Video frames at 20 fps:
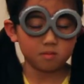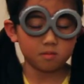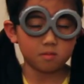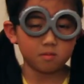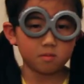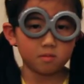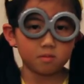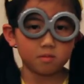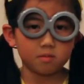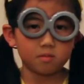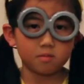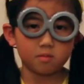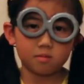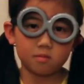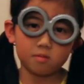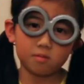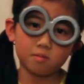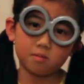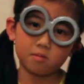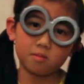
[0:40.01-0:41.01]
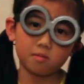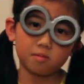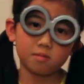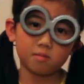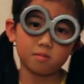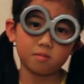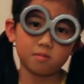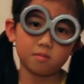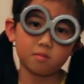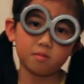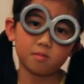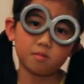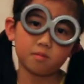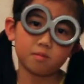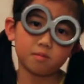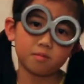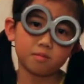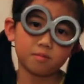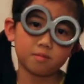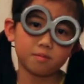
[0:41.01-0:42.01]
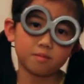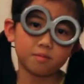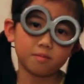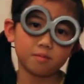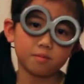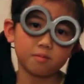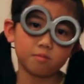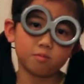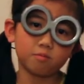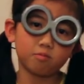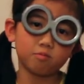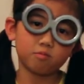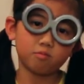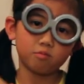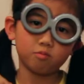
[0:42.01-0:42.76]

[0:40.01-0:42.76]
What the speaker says: No words are spoken by the person on screen.